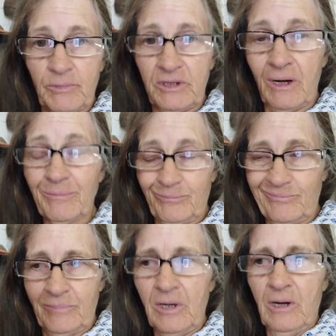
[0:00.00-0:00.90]
But
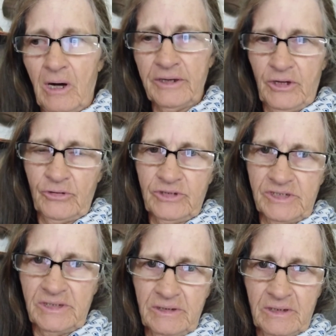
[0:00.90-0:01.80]
I
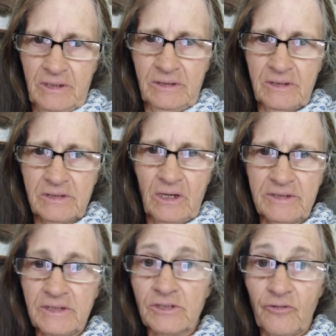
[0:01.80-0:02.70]
notice in the
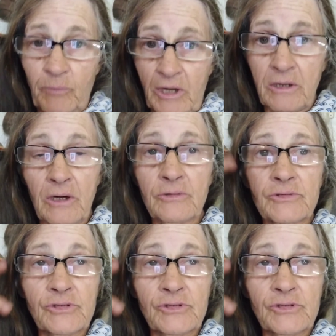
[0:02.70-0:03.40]
tightness of my clothes.